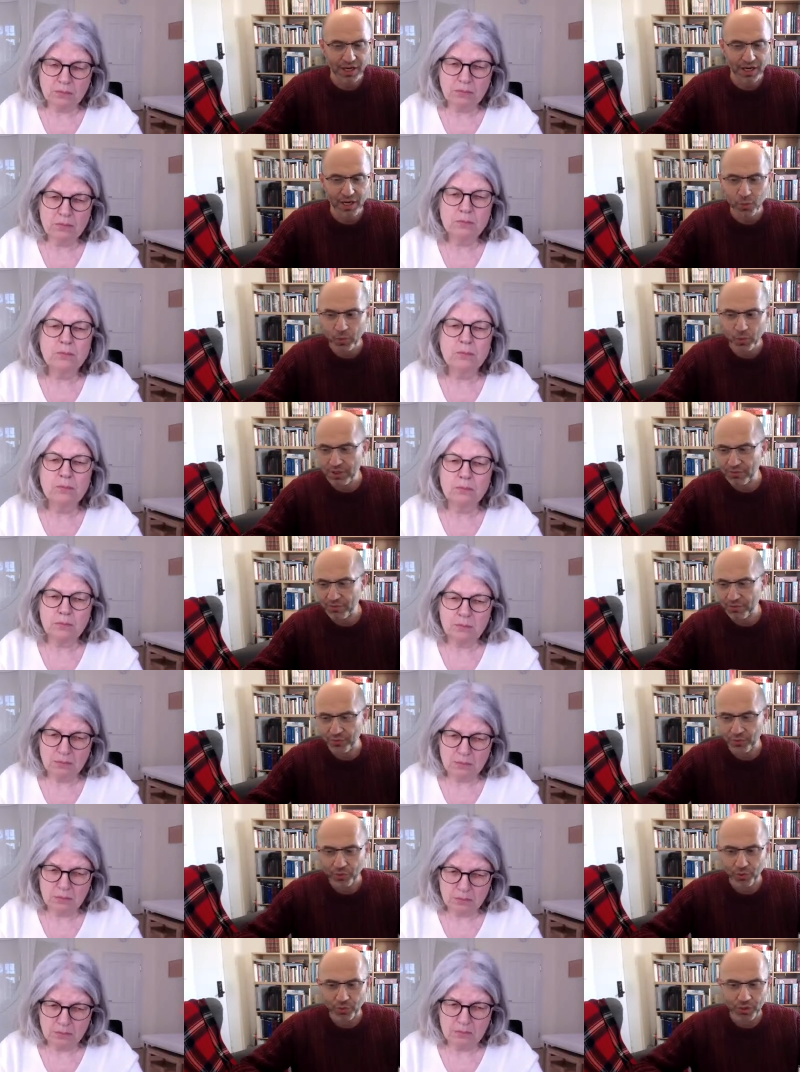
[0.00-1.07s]
Speaker 1: are looking
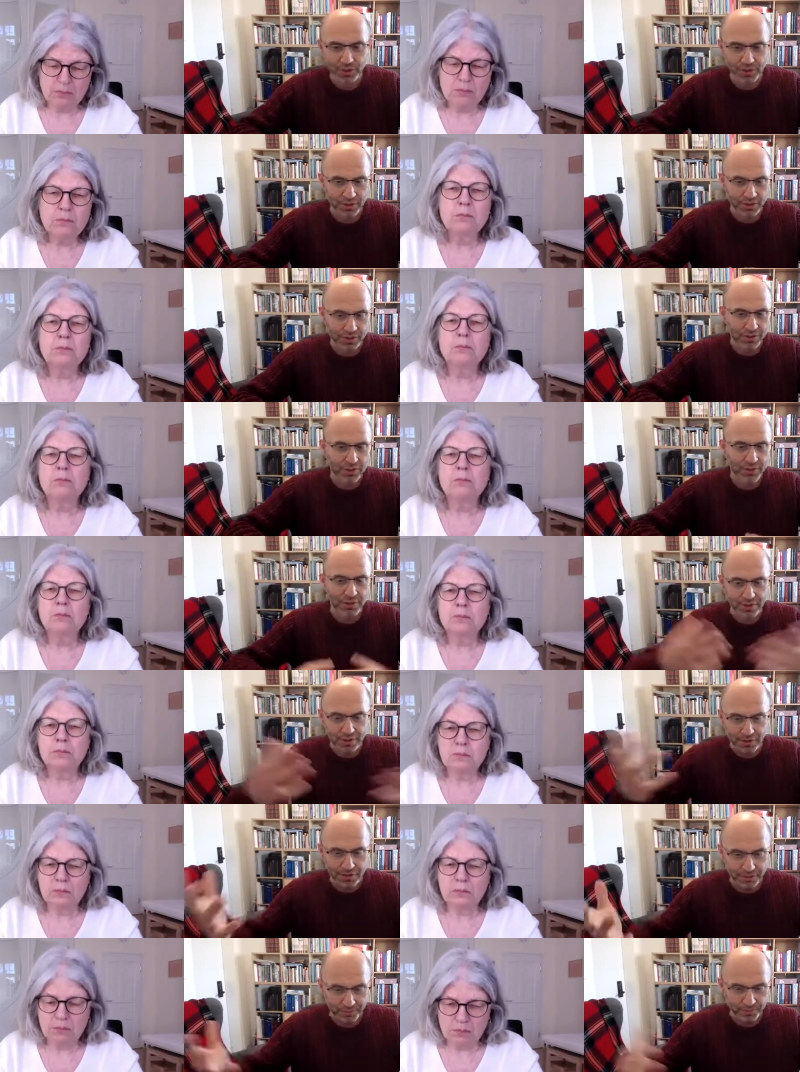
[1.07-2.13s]
for
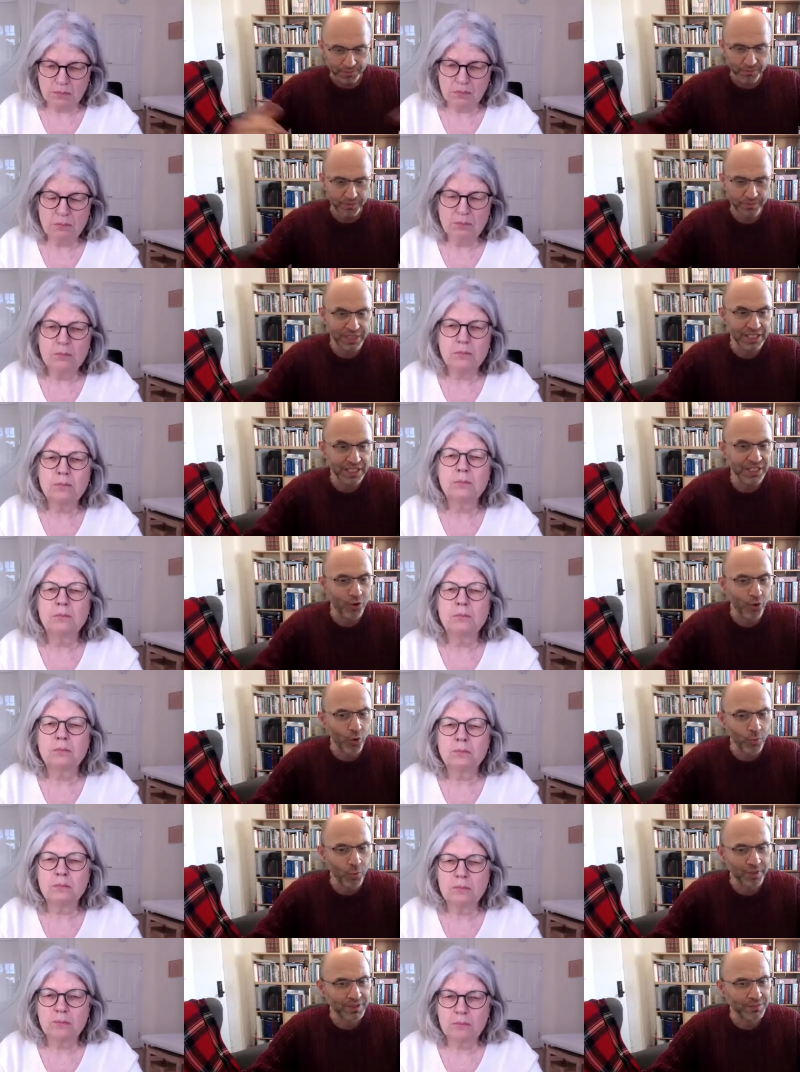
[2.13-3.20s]
uh, being
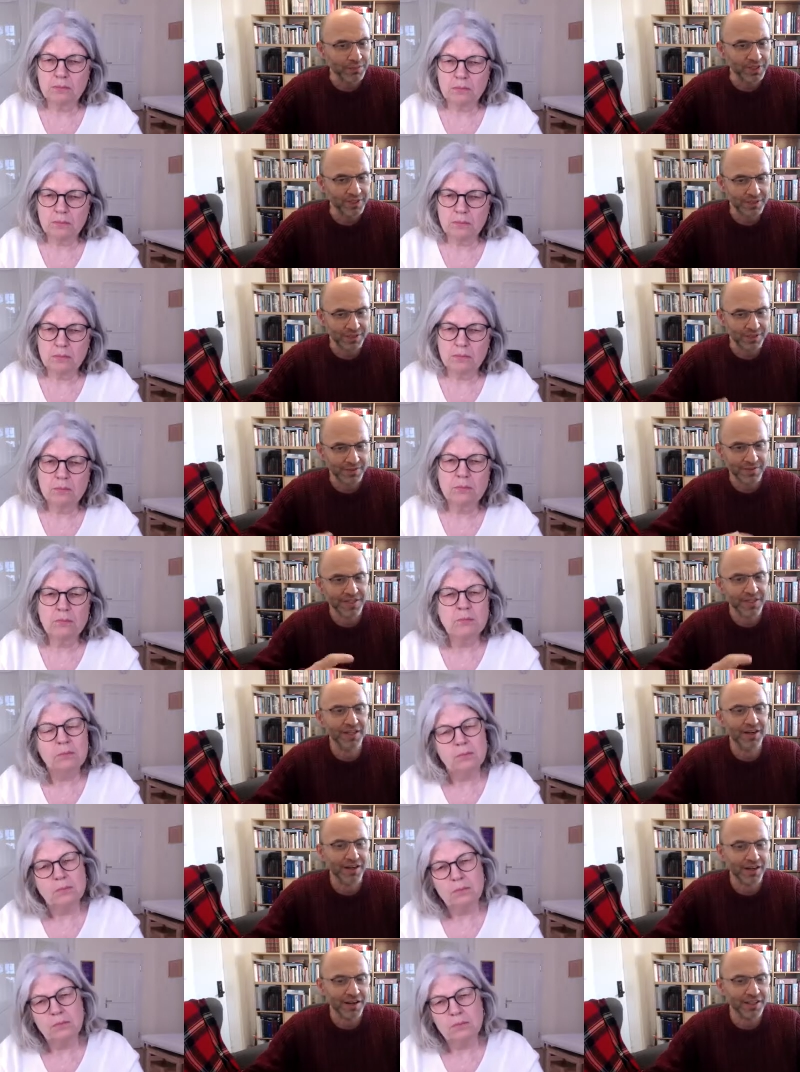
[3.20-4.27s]
open, but they
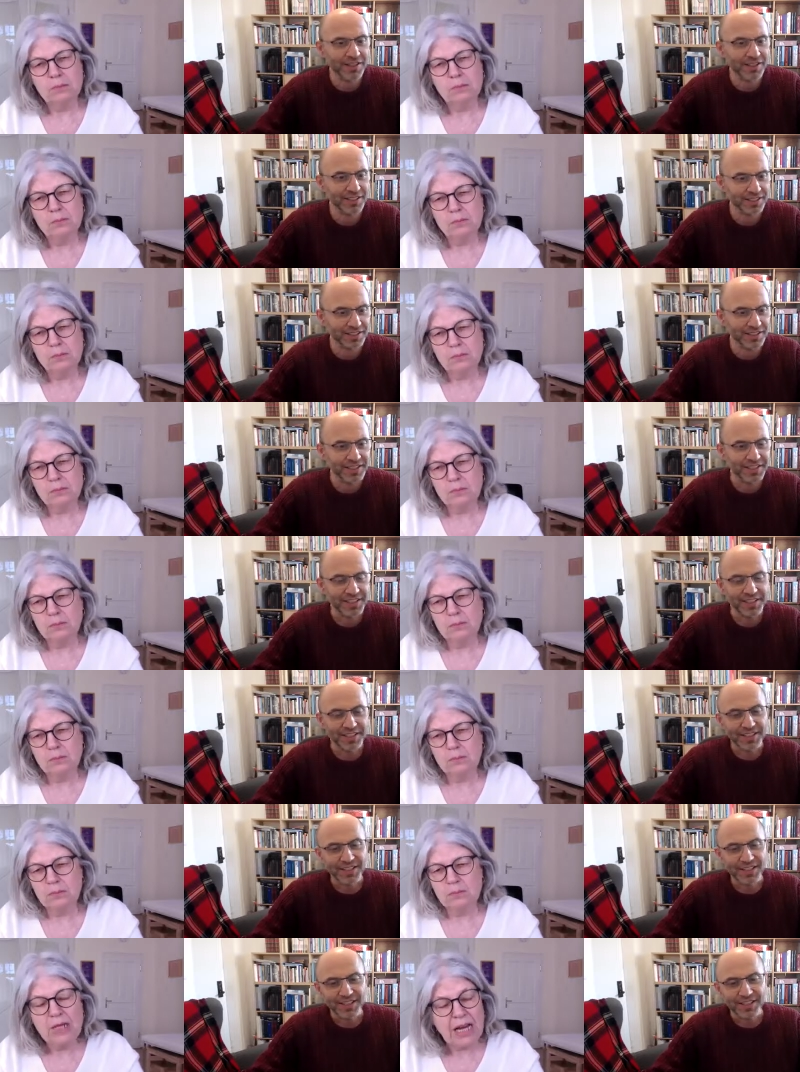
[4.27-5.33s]
are hidden.
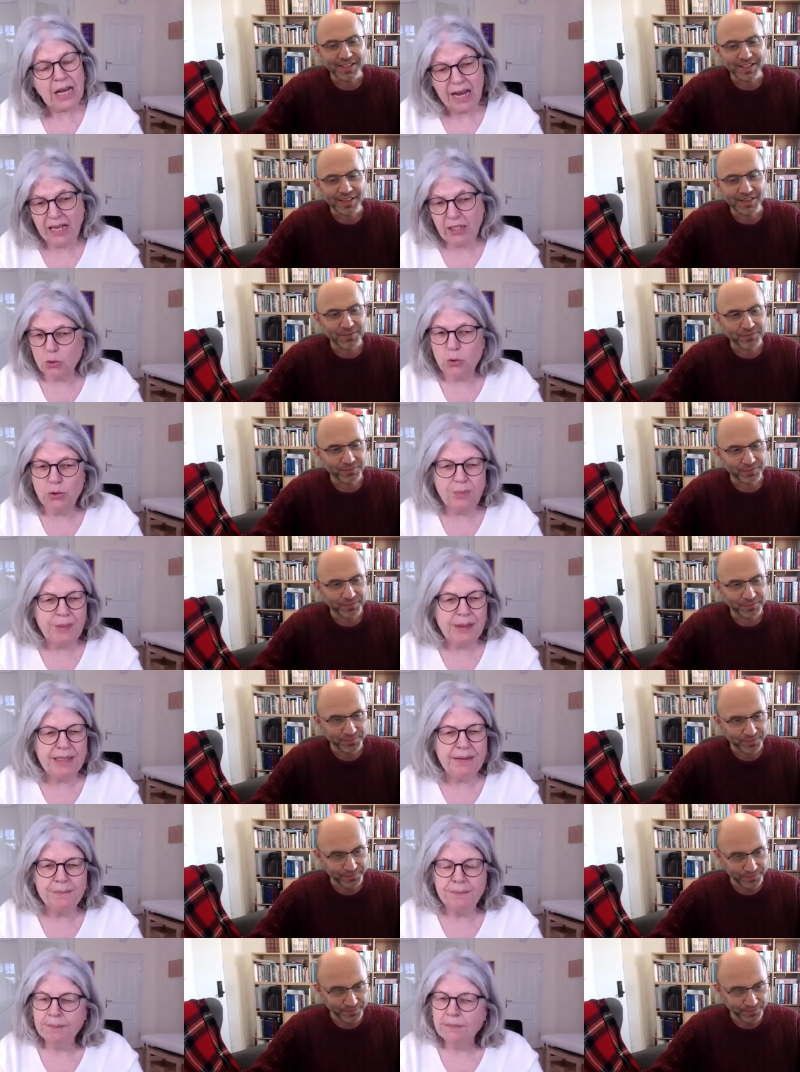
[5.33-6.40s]
Uh, it could
Speaker 2: um, be.
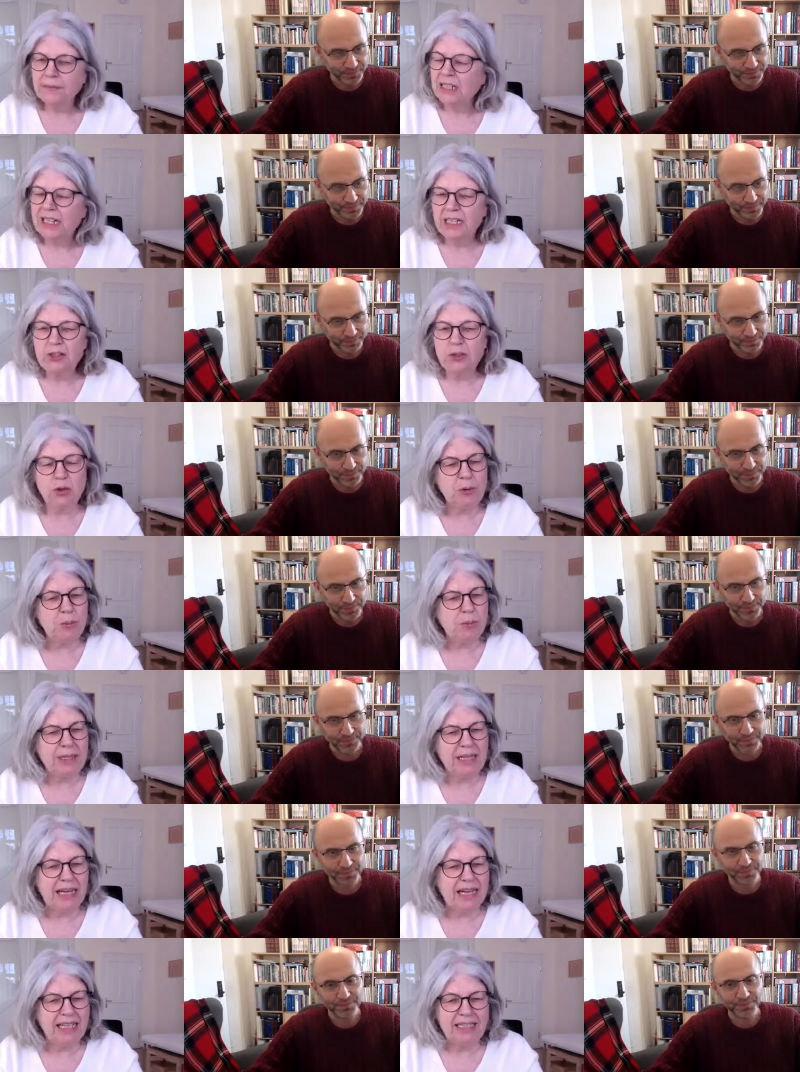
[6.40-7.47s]
It could be.
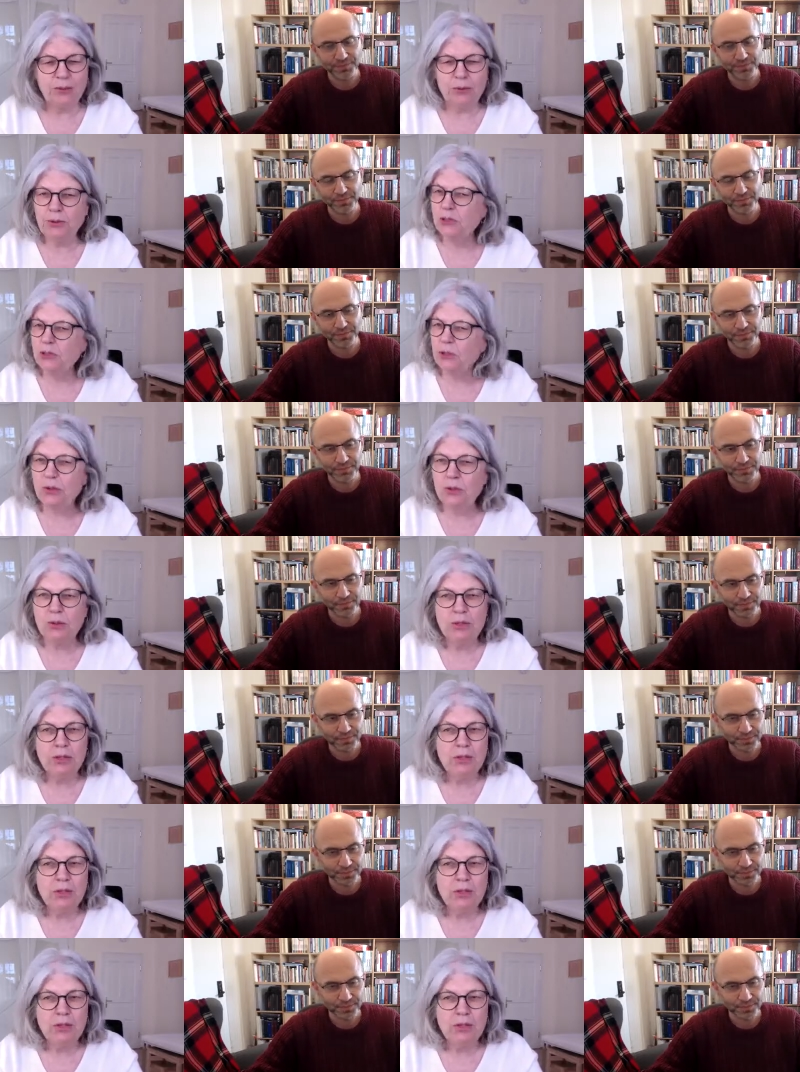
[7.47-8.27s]
I don't know